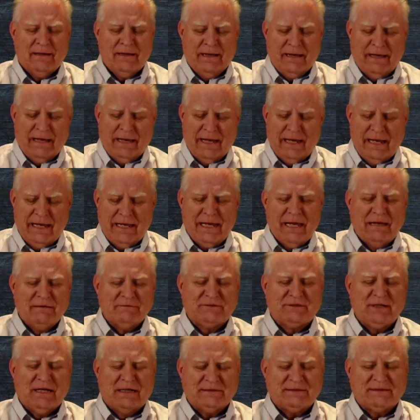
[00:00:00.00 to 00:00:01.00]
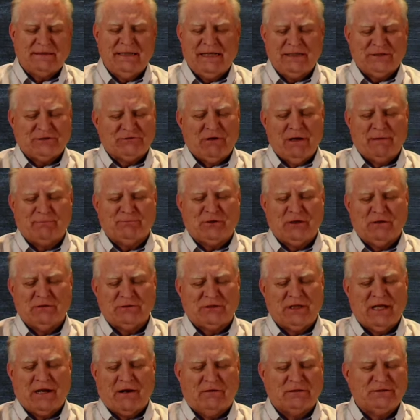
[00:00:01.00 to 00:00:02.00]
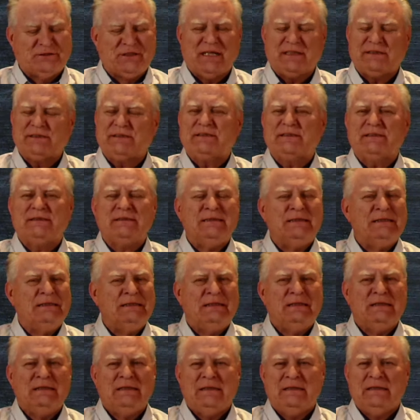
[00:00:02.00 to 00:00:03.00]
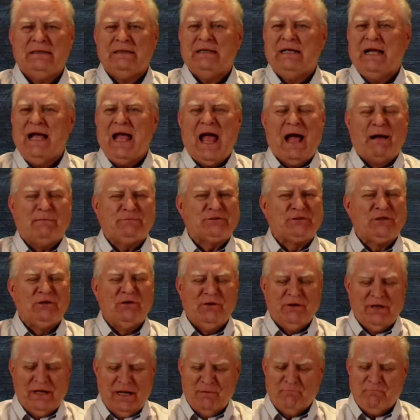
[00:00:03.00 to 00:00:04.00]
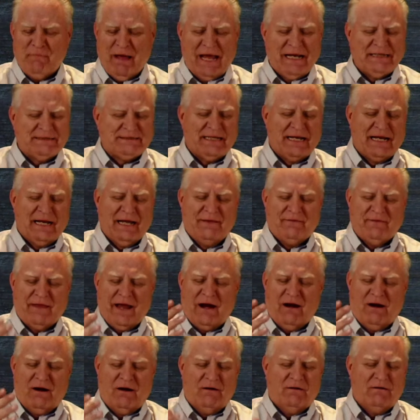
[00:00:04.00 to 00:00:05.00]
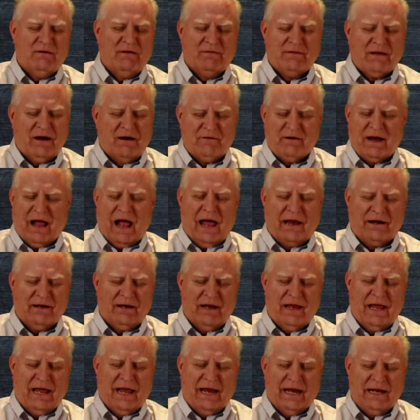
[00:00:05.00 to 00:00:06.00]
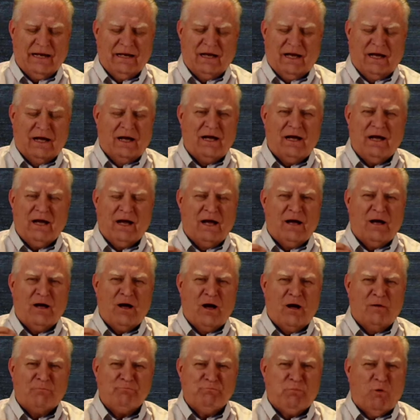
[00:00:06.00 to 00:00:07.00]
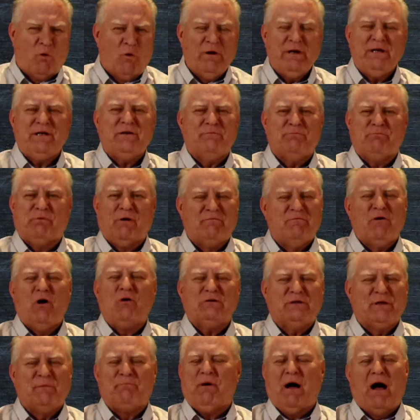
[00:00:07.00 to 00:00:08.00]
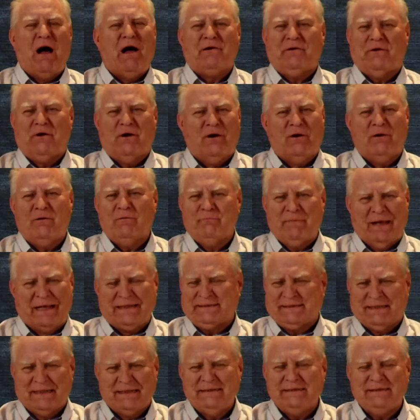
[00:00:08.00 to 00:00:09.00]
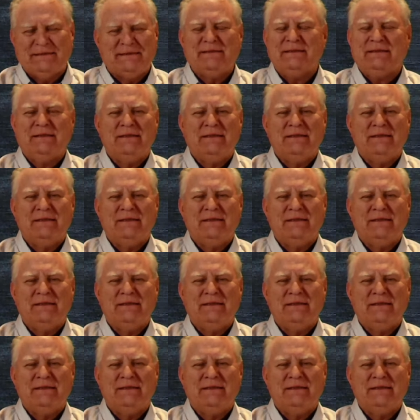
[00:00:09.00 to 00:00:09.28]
he gives us these scriptures that are just absolutely amazing. And they're, they're not a, a, a point provoked to ponder message